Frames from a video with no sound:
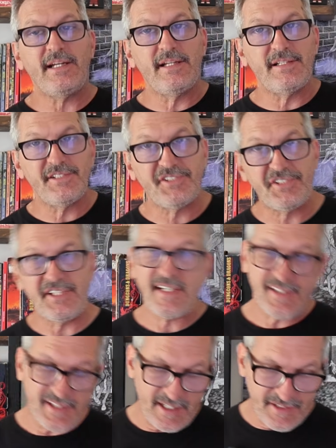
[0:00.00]
into the
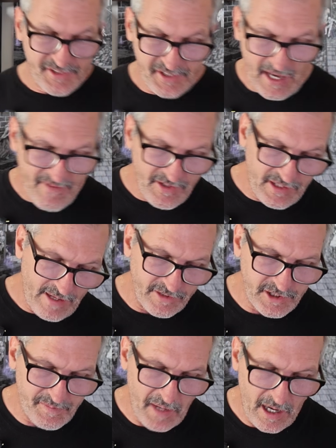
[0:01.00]
6th and 7th
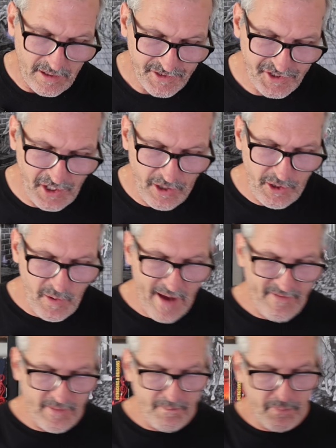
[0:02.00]
level spells. So you
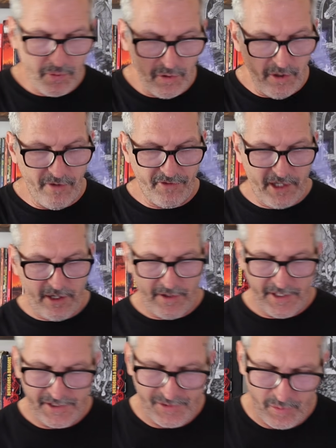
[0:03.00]
have Improved
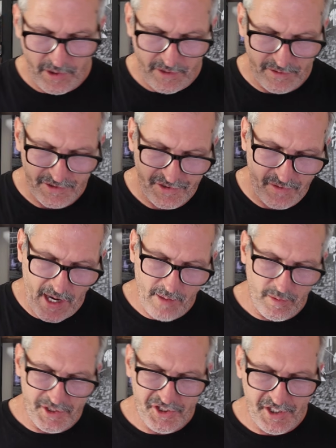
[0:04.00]
Curious Wounds,
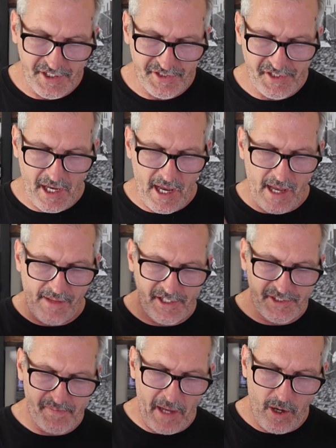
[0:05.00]
right? Which is,
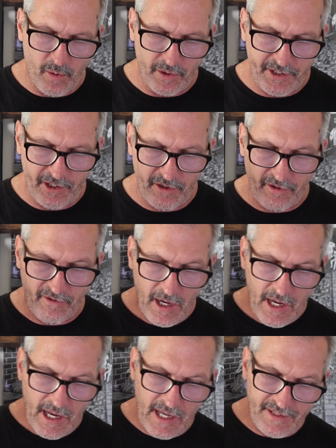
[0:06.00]
this spell will cure
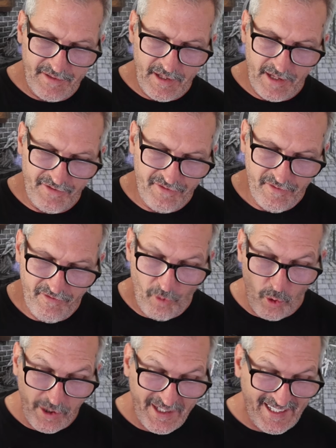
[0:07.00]
a
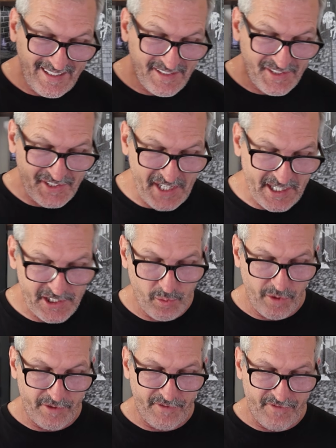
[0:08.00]
4d6
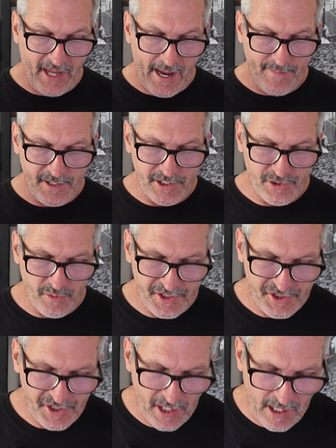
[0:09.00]
worth of damage,
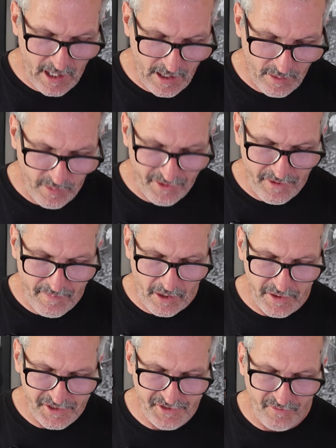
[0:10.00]
which with the
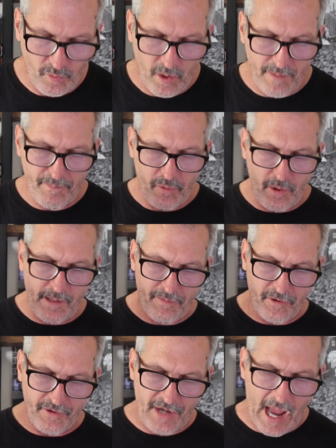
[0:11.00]
bonus of 1 point
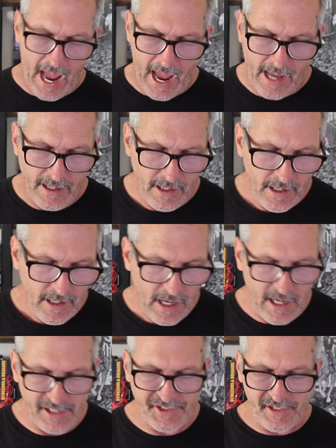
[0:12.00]
per die.
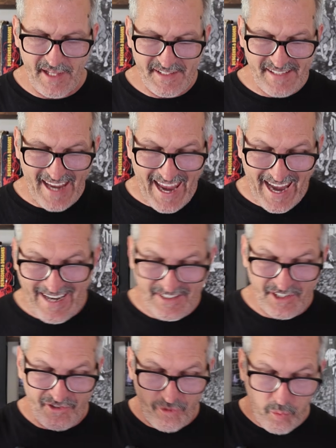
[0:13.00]
So that's 8
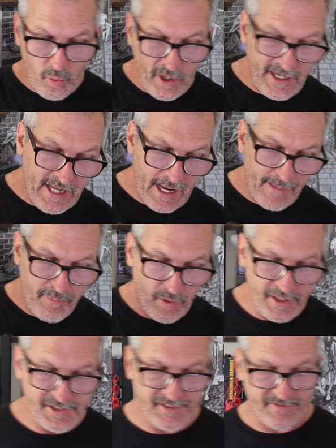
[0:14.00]
to 28
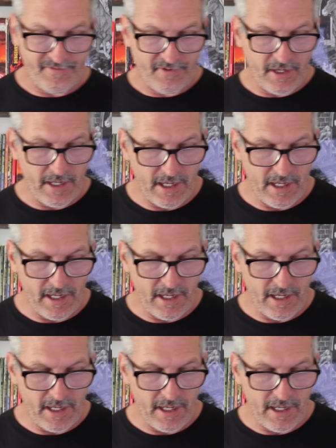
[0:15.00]
points of